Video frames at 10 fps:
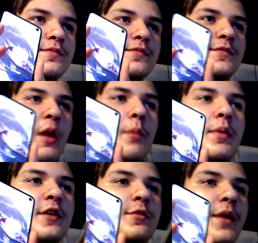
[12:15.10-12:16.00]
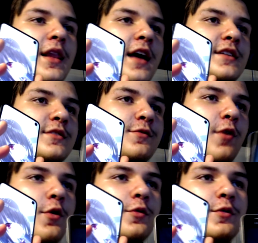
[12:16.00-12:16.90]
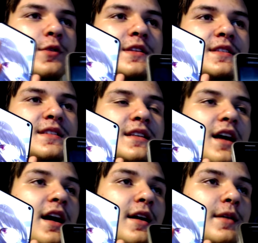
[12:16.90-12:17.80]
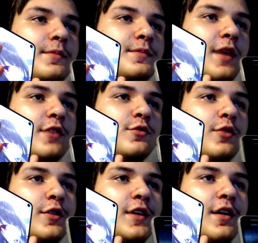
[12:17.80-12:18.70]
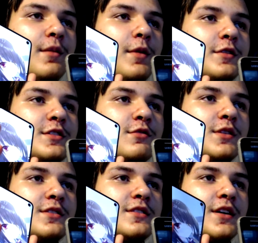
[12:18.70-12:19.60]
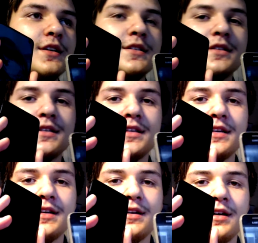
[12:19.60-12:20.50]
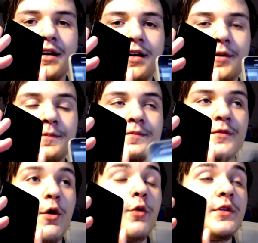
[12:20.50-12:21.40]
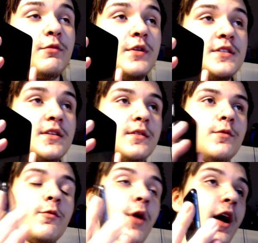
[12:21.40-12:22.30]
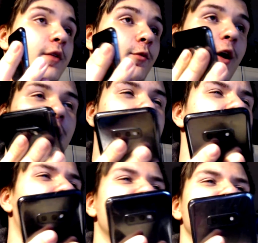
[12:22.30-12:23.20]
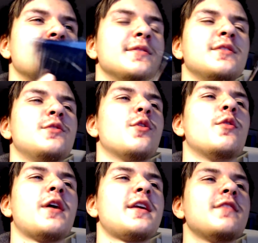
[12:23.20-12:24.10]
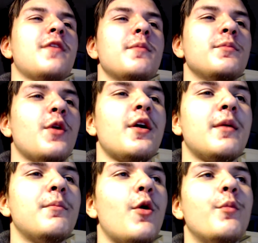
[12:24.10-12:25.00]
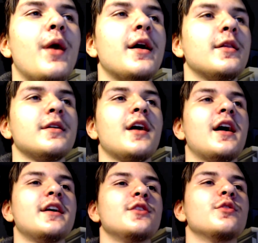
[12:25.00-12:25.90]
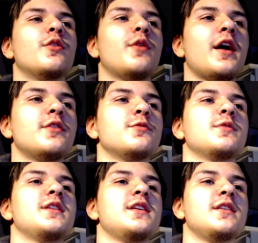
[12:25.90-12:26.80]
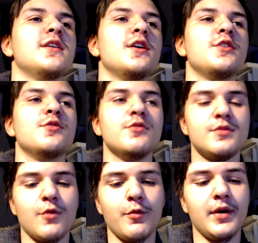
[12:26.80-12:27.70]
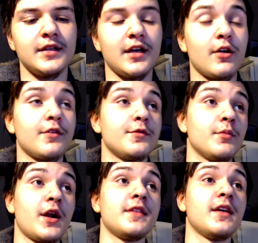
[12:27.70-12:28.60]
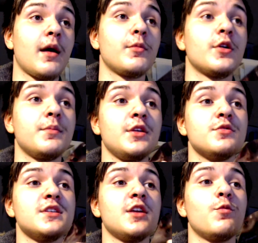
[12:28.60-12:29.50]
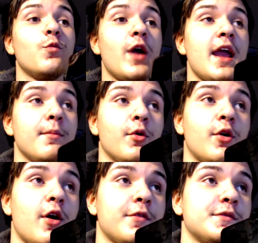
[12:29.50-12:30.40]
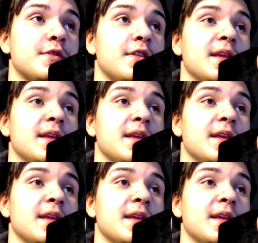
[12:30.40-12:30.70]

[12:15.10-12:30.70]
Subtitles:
compared to my last phone, you can see I do not care about screen size. The only reason why did I, like, if I'm not a mobile guy, I don't really use mobile that often, but I think I'm gonna be using it way more often